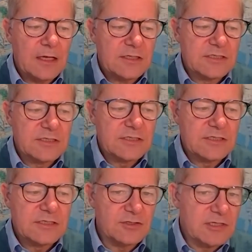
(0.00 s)

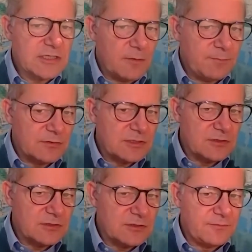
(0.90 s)
So those are examples
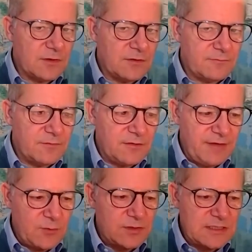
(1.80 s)
of
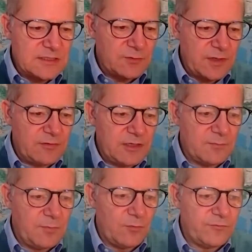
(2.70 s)
equities that we own in the
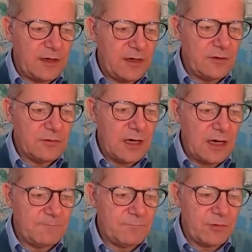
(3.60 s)
portfolio.
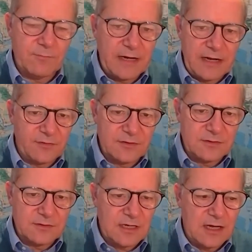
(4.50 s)
There are many
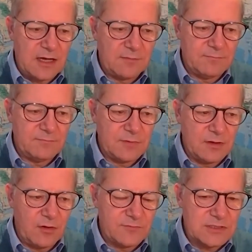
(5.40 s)
others,
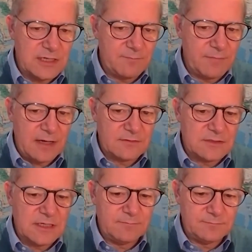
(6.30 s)
obviously,
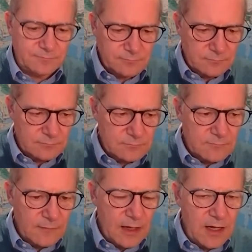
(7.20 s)
about
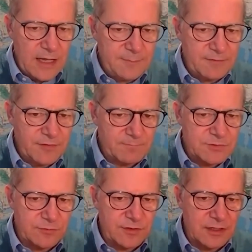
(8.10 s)
aiming for
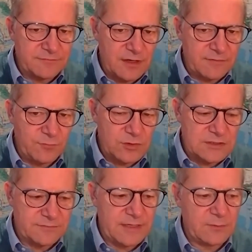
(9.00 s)
sort of 35, 40
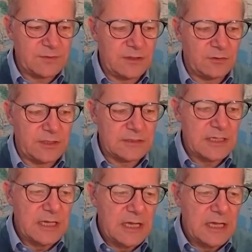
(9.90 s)
different equity holdings.